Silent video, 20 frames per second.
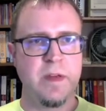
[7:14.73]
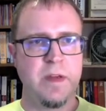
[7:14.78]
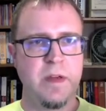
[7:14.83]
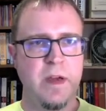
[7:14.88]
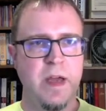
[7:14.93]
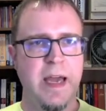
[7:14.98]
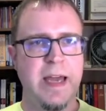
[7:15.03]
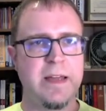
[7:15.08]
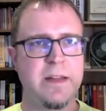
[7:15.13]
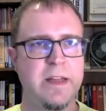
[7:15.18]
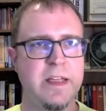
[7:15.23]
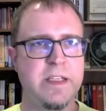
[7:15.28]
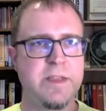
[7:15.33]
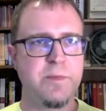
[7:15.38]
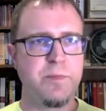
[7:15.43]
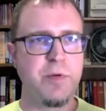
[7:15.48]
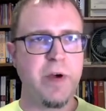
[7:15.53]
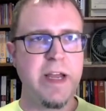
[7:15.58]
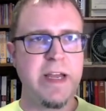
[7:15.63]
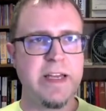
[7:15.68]
And let's
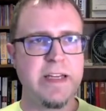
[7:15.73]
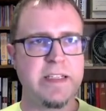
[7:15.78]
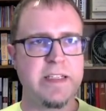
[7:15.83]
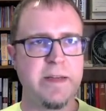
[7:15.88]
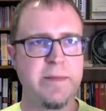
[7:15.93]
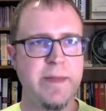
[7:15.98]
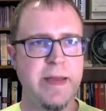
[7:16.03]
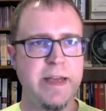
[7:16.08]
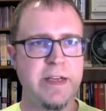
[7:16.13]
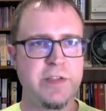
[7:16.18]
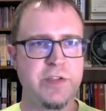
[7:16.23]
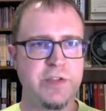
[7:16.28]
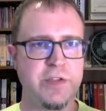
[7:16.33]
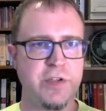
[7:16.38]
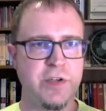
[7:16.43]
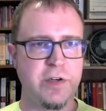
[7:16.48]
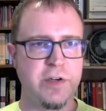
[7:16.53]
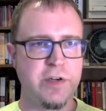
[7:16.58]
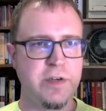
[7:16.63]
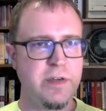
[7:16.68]
break it to make
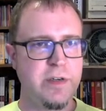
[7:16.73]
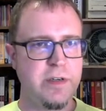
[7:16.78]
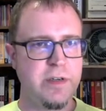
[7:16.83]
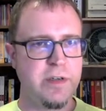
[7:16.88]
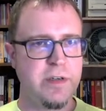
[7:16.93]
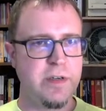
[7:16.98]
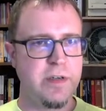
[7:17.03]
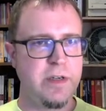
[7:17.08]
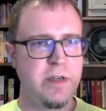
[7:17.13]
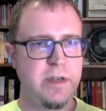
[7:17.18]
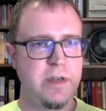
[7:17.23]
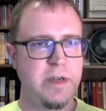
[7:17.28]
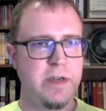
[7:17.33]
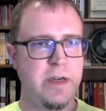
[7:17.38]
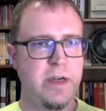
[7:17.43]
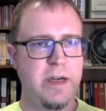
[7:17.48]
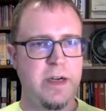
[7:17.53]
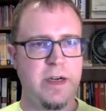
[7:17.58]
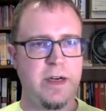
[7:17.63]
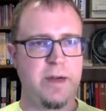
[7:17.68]
sure
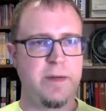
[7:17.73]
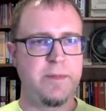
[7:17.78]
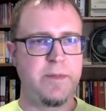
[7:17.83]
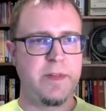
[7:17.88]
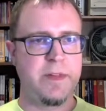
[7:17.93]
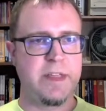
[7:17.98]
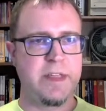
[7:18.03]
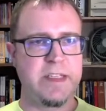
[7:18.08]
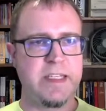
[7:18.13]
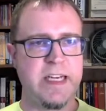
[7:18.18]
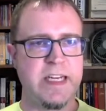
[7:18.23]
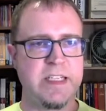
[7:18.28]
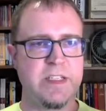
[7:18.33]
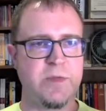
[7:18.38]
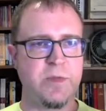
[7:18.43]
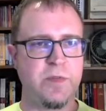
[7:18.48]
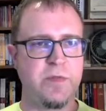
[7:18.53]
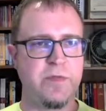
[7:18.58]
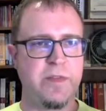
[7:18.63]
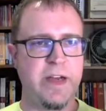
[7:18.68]
that the test will
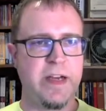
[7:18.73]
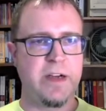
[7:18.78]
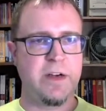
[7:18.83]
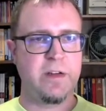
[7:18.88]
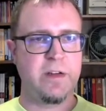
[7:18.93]
fail